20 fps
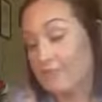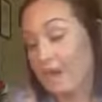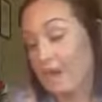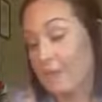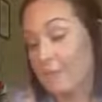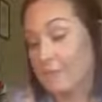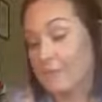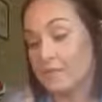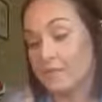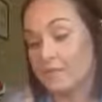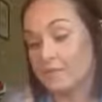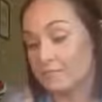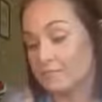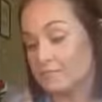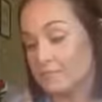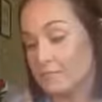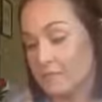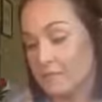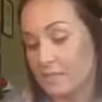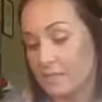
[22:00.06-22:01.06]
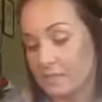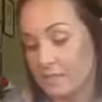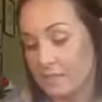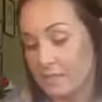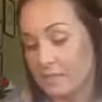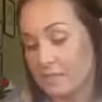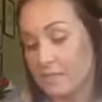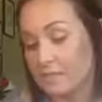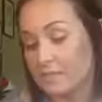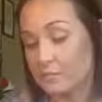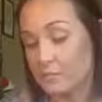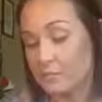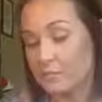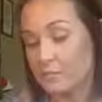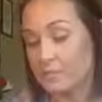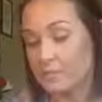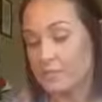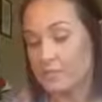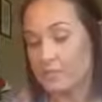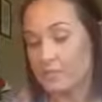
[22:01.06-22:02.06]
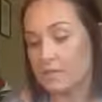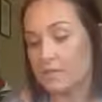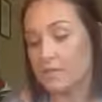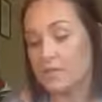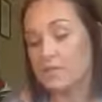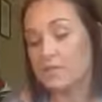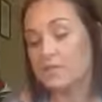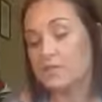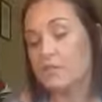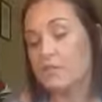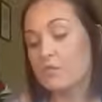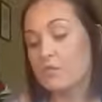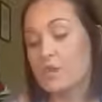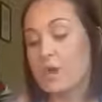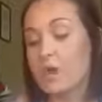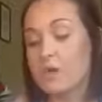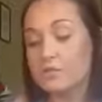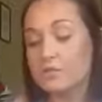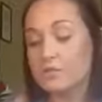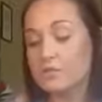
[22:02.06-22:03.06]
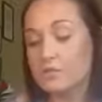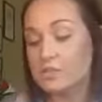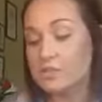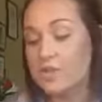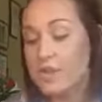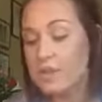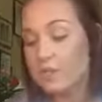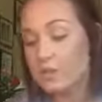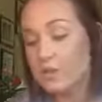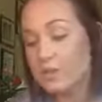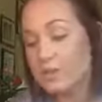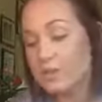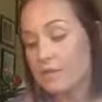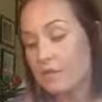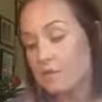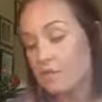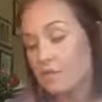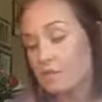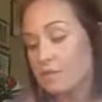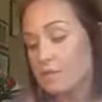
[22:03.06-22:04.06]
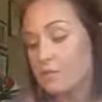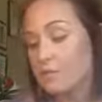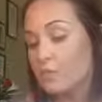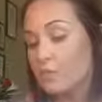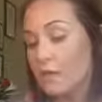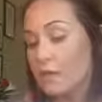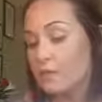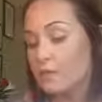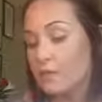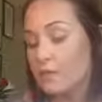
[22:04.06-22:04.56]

I mean, that's pretty amazing. So collagen and retinol, the reason why